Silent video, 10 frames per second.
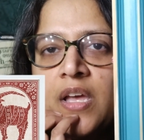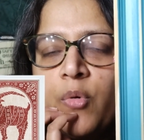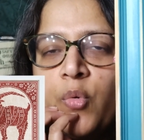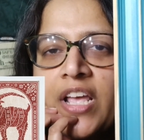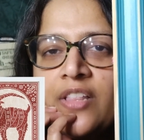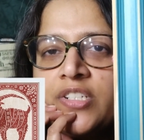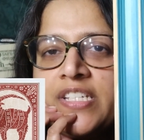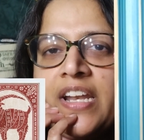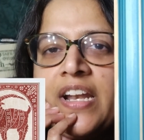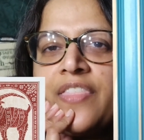But when I looked
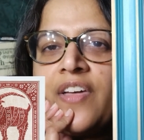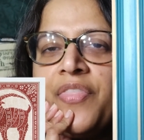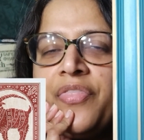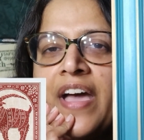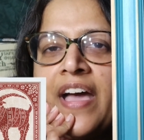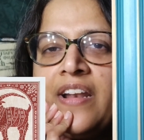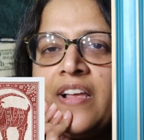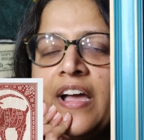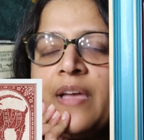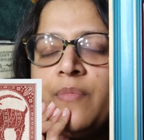at it, I thought I
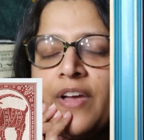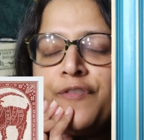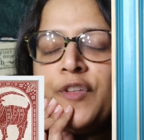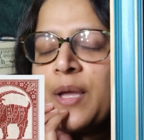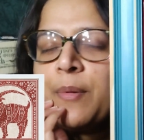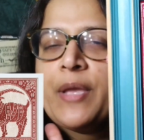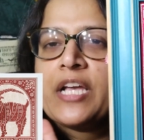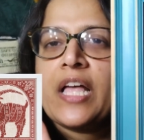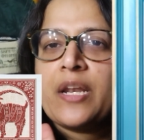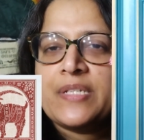feel like I'm going to make
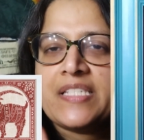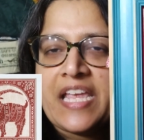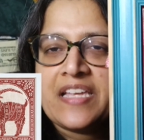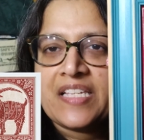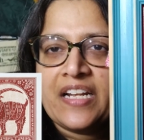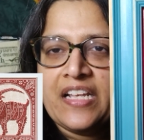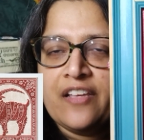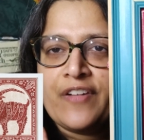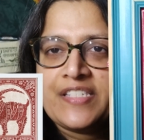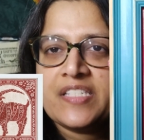a lot of mistakes on it
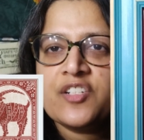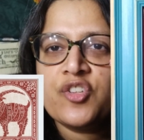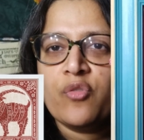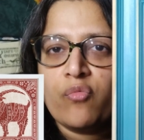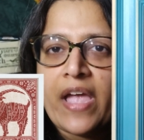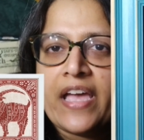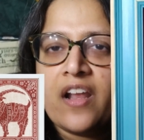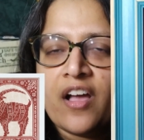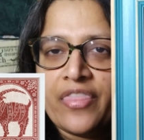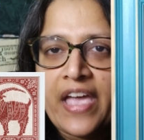if I stitch the red
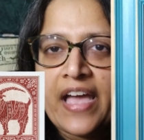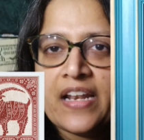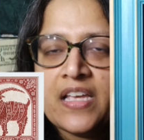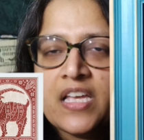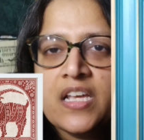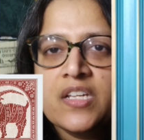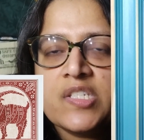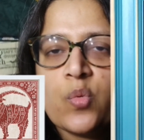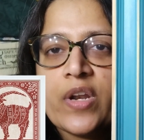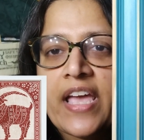on that.
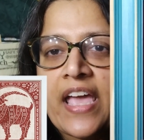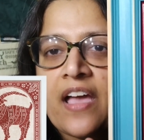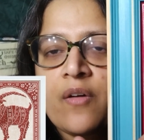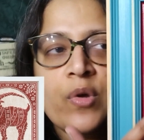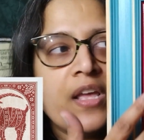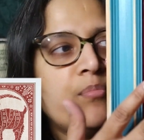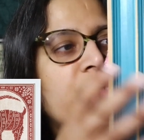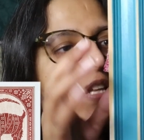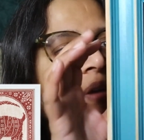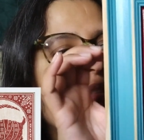So when I
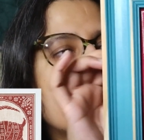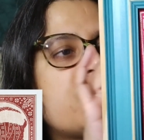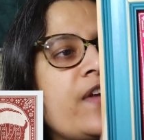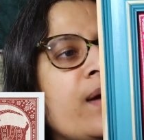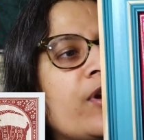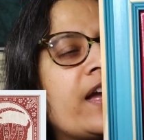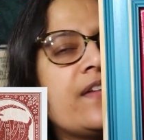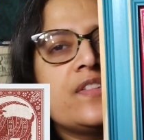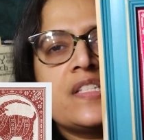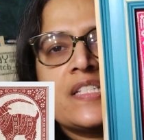pulled out this fabric,
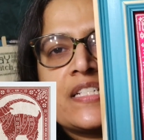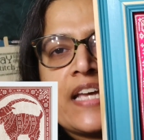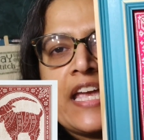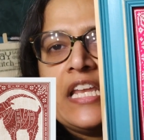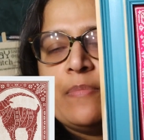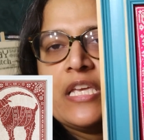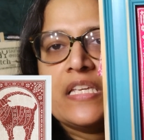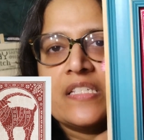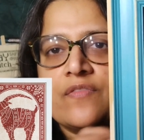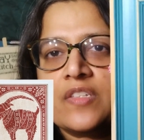this is a tiny
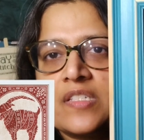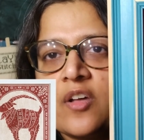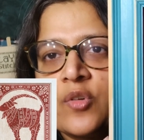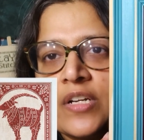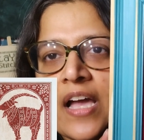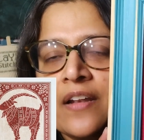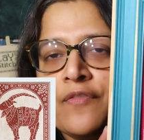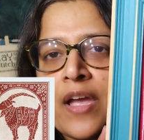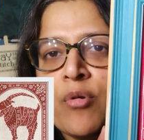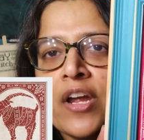piece of this color and cotton
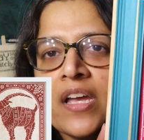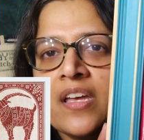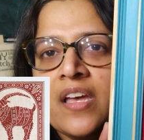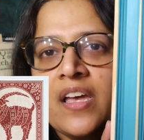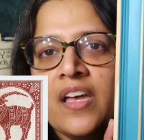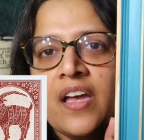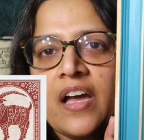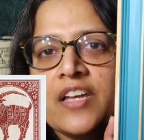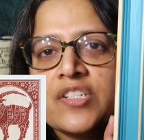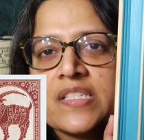fabric.
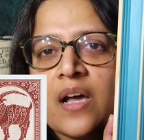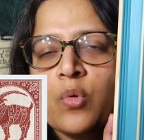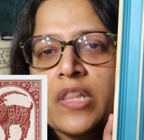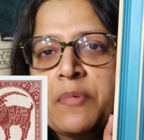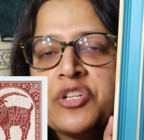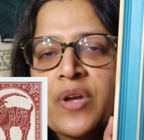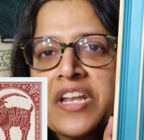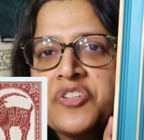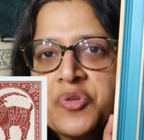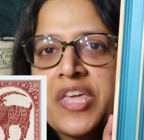I just thought, well, let me try
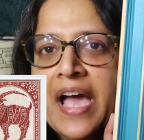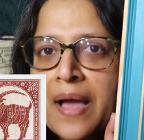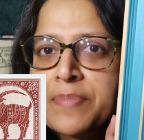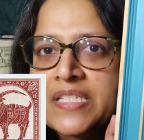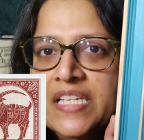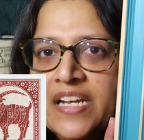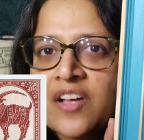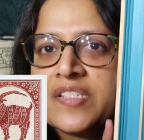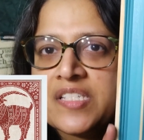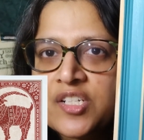to do the opposite.
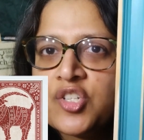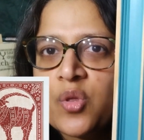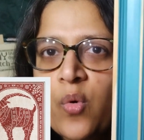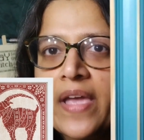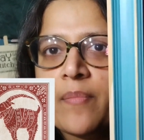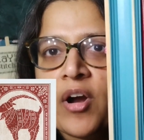I'll stitch the white